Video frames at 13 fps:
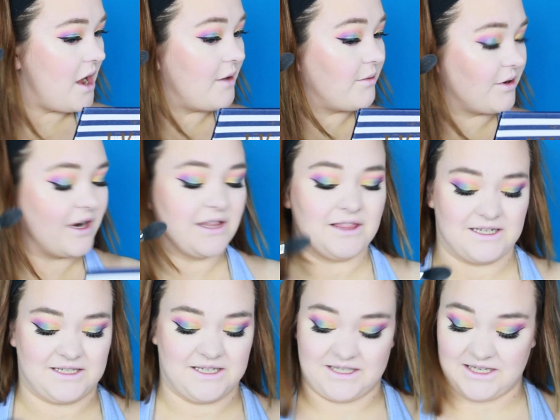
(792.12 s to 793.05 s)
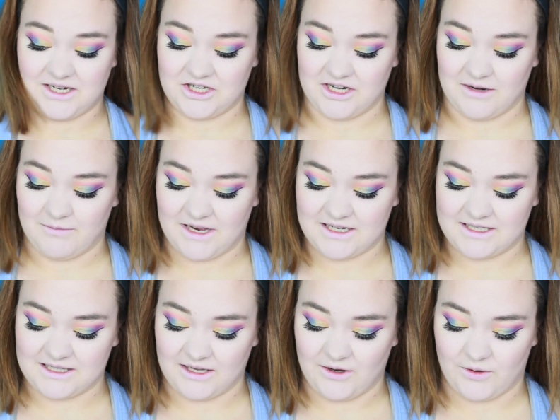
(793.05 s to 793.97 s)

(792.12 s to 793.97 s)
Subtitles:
I regret this decision immensely.